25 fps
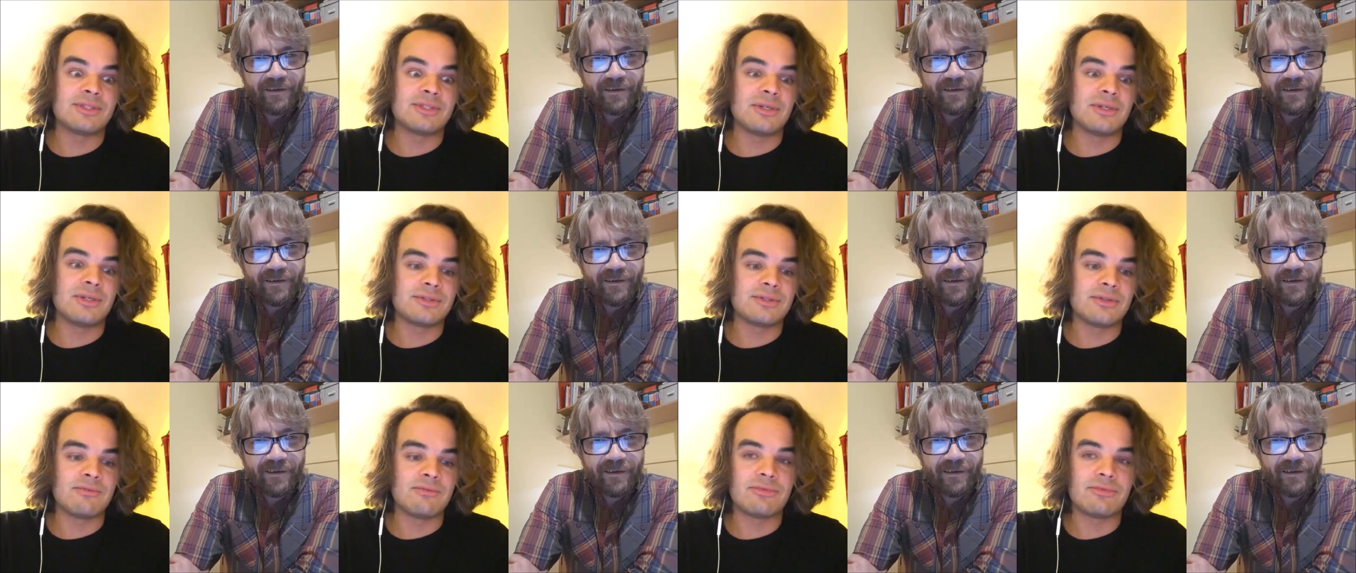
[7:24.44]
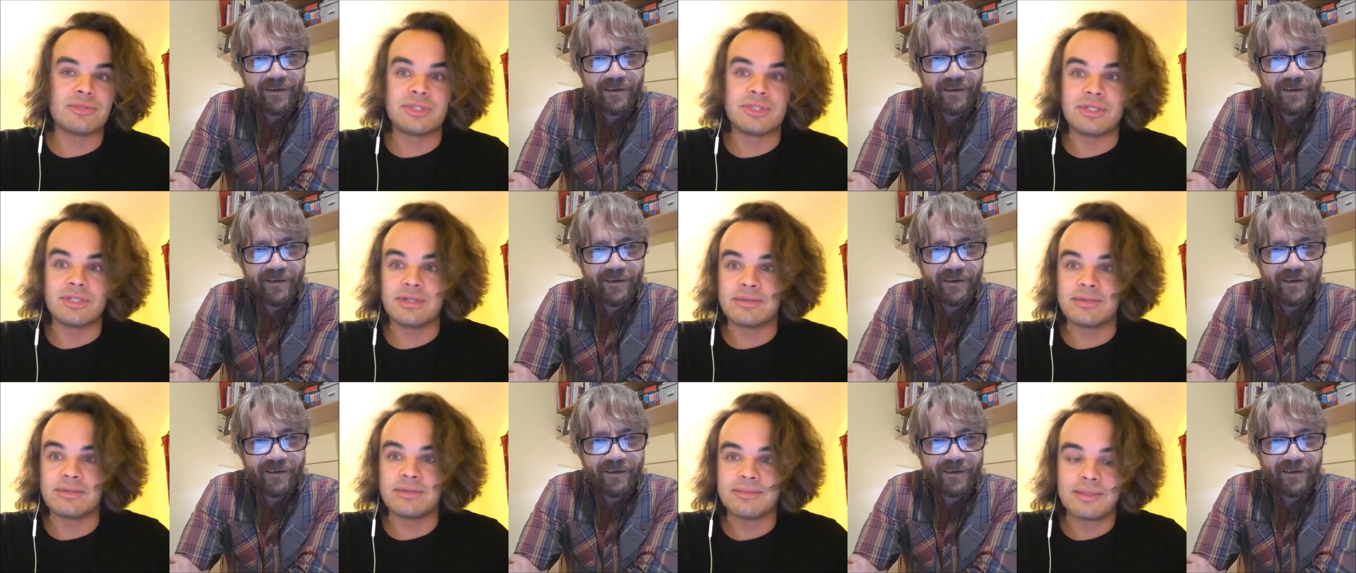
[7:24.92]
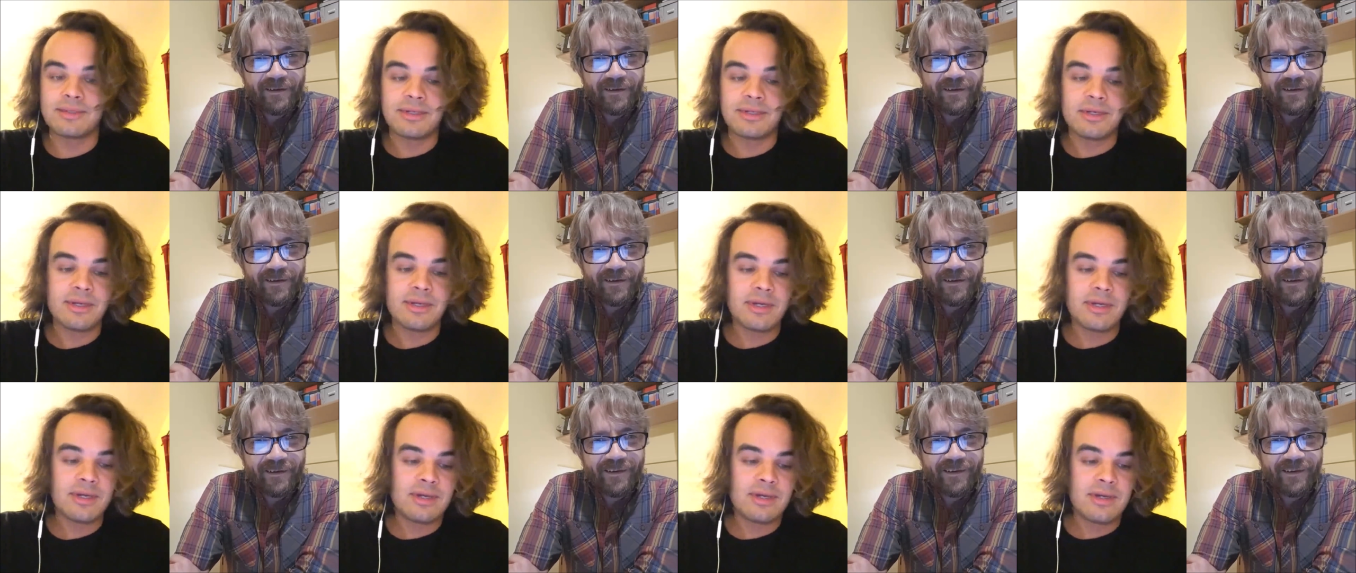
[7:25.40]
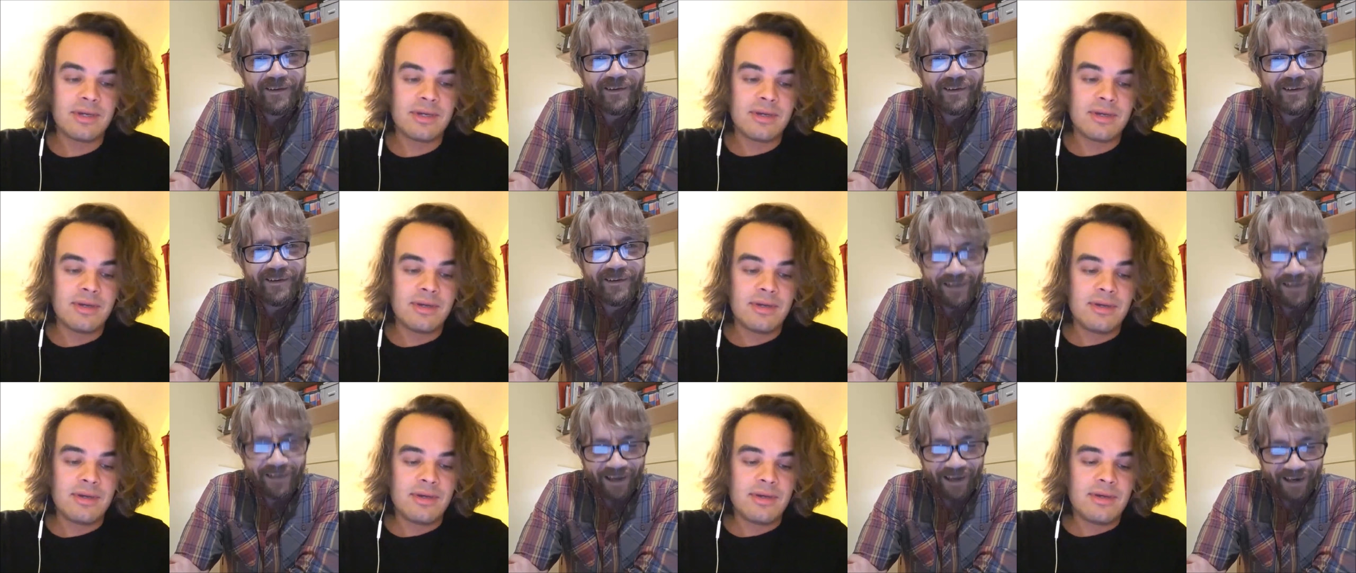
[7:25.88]
Speaker 1: lost our sovereignty.
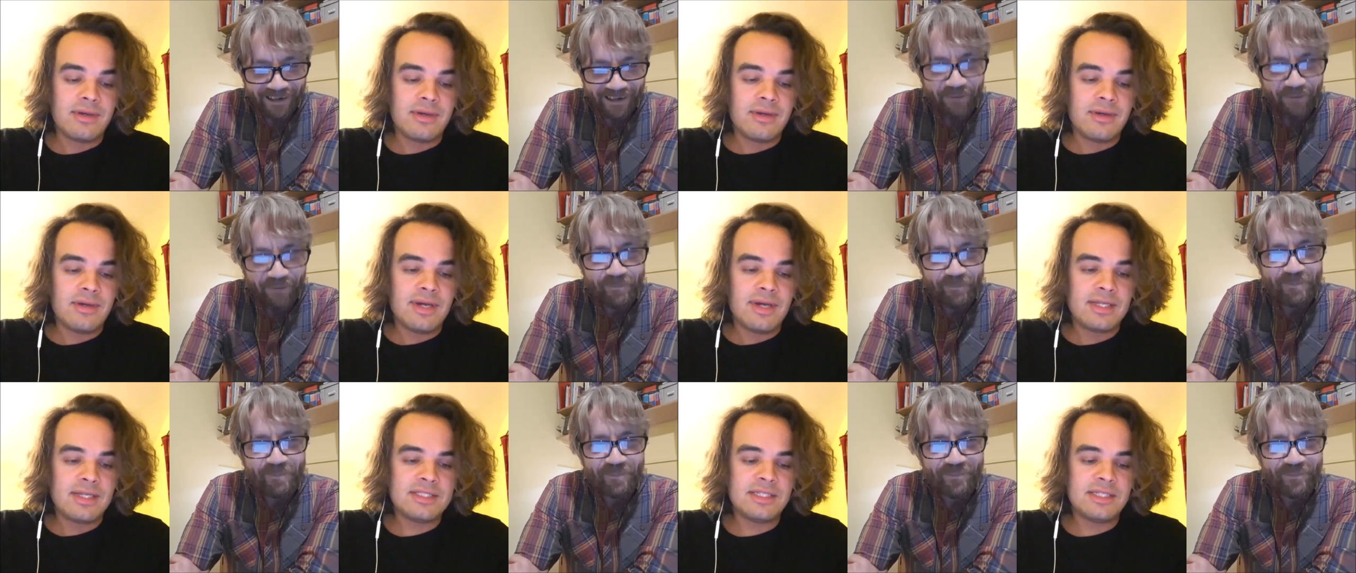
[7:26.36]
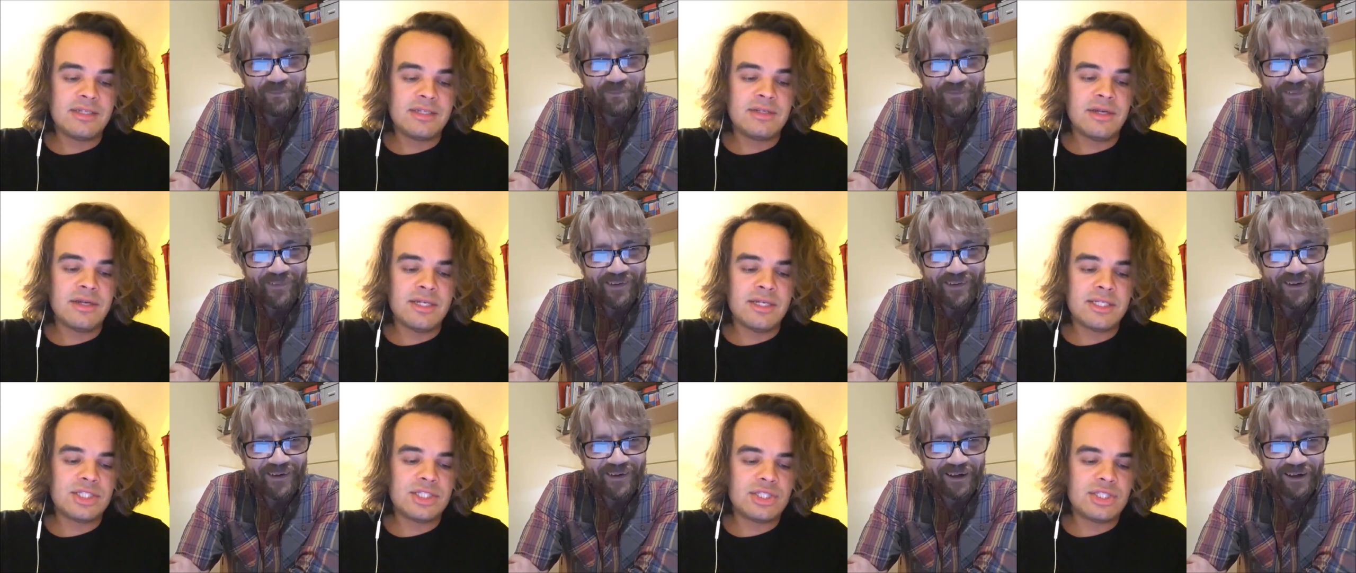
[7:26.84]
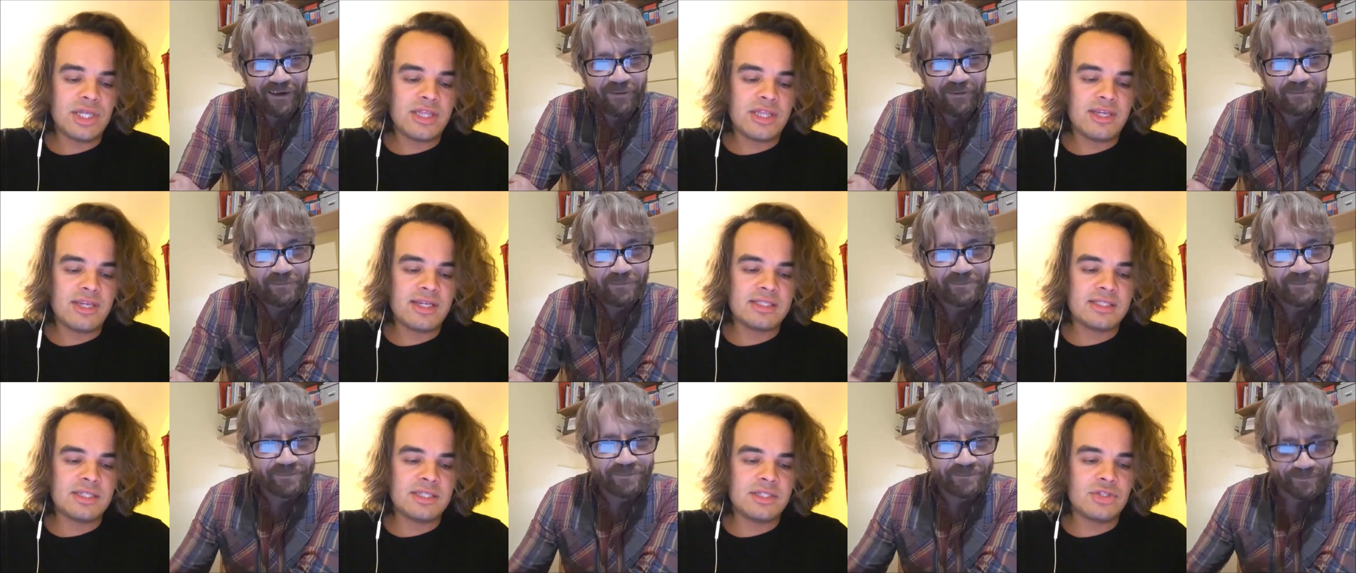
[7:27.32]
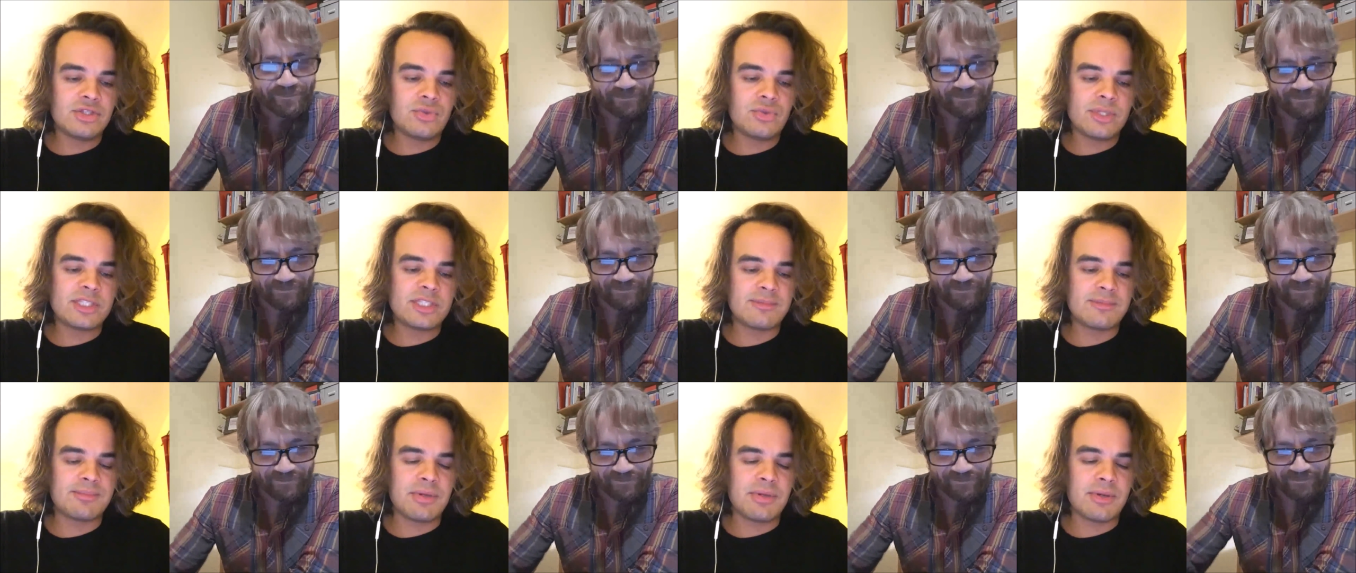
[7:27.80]
Speaker 2: Yeah.
Speaker 1: I did a
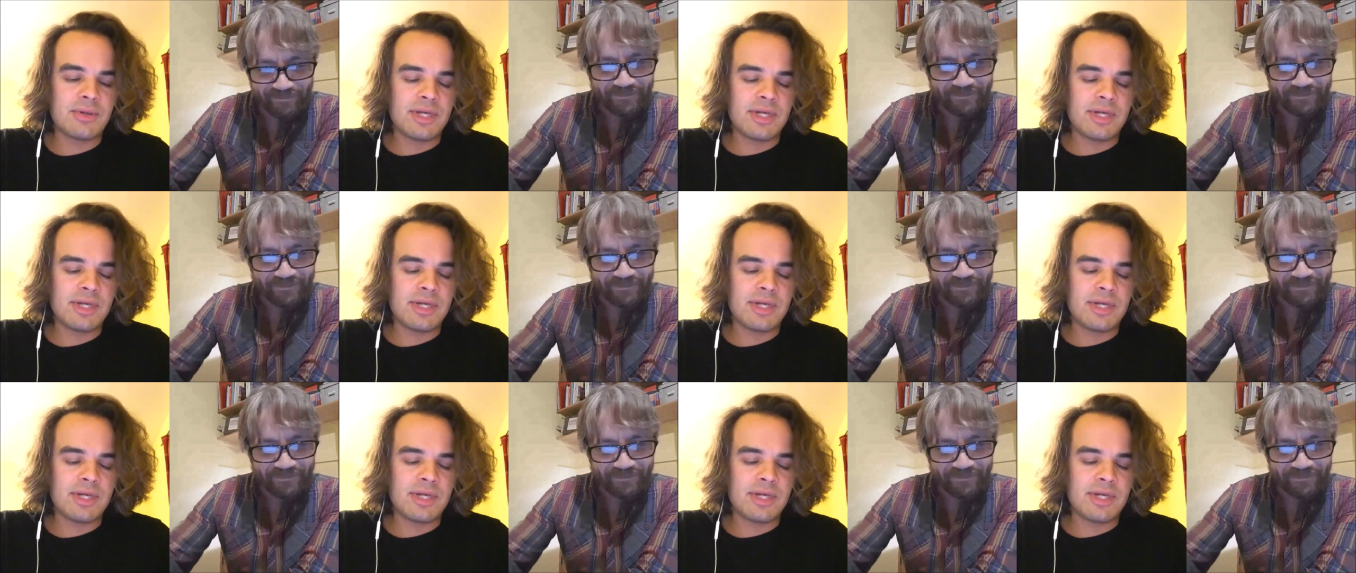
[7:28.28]
Twitter